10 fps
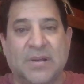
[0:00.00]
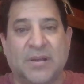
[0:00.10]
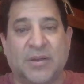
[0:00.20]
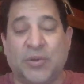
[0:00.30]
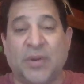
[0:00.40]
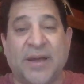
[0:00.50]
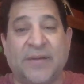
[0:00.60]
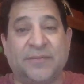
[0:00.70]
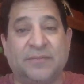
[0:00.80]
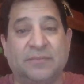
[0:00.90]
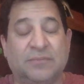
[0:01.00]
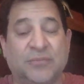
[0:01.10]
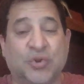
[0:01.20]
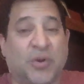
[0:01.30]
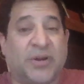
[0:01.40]
You have
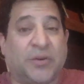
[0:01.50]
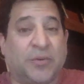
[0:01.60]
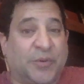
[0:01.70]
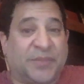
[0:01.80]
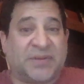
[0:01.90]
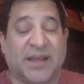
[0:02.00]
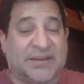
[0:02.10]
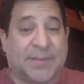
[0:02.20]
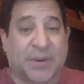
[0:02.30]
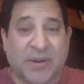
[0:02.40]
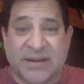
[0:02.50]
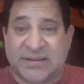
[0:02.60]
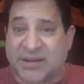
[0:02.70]
joined groups like Democrats